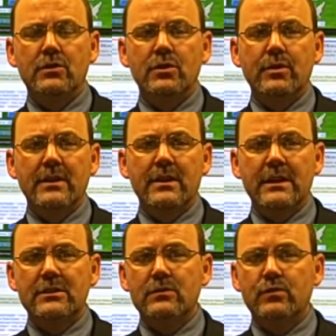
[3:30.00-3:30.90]
Doing
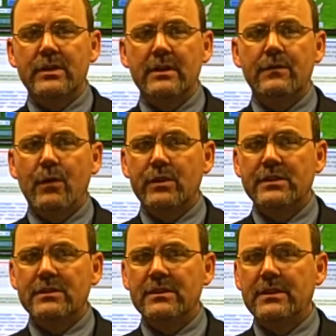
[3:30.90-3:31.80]
this
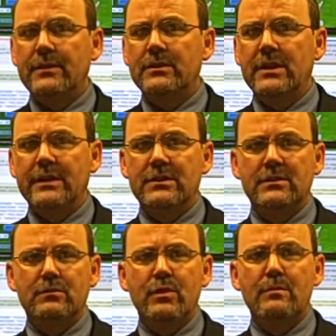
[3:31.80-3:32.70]
reinforces the other
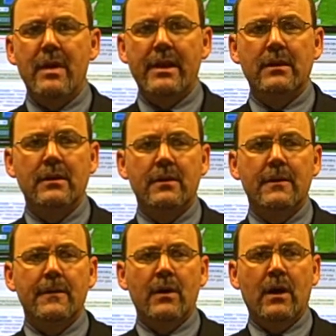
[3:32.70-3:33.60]
touches we make
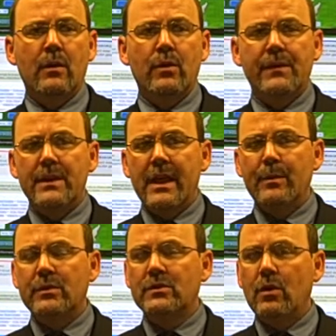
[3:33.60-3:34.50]
with the
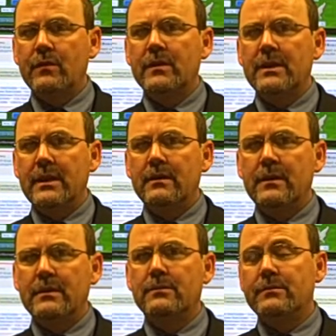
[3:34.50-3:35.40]
neighbors over
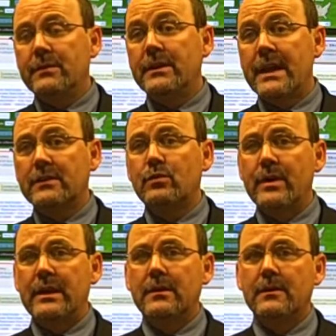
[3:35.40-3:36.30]
the next
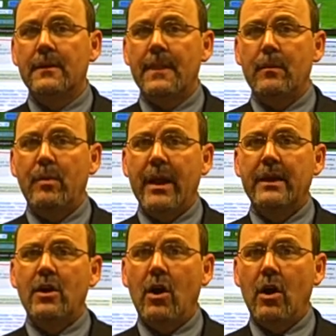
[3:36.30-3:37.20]
week. By
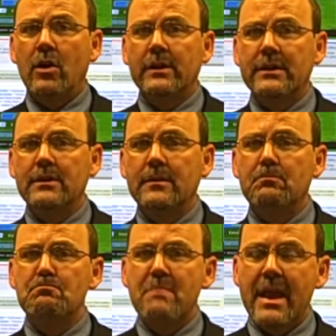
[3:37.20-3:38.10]
calling,
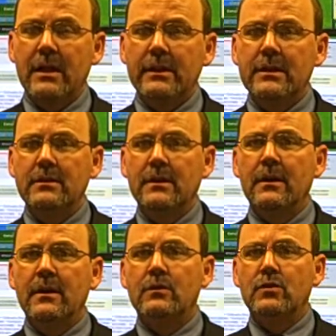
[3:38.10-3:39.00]
mailing,
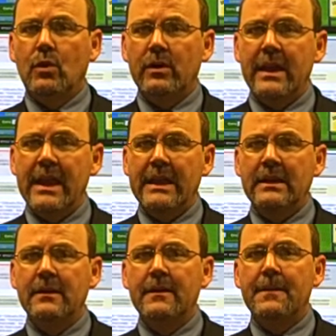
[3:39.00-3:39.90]
door
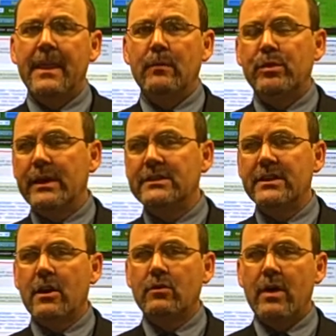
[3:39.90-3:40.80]
hanging, and
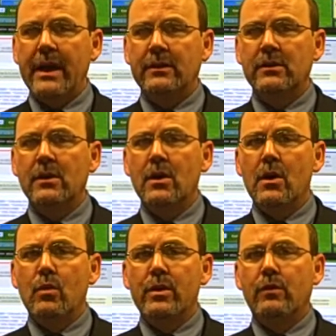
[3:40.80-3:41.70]
placing our rider,
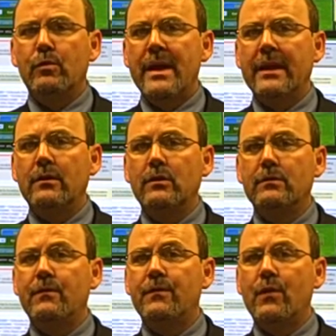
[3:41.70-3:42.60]
we will make
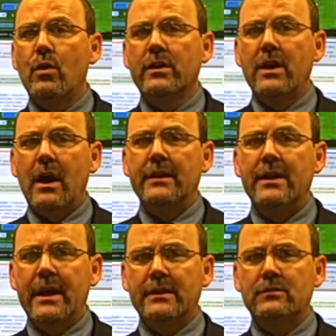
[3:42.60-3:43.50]
4
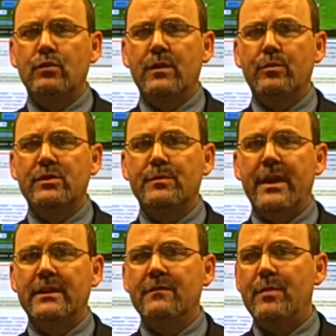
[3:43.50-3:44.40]
contacts with
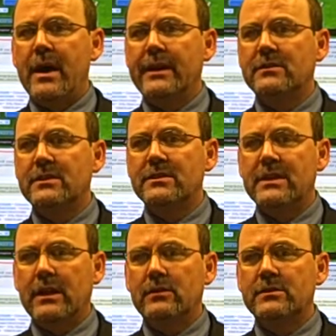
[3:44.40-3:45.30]
prospective buyers and
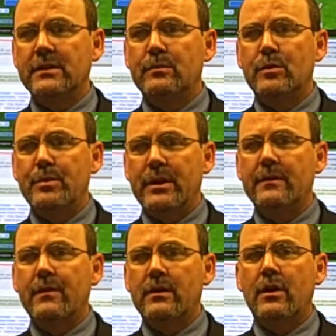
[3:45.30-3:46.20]
sellers in
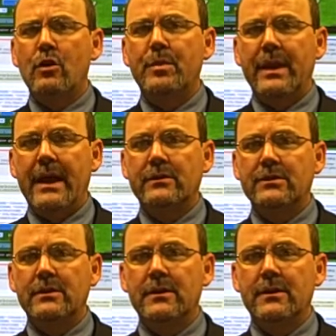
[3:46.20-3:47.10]
preparing for our open house.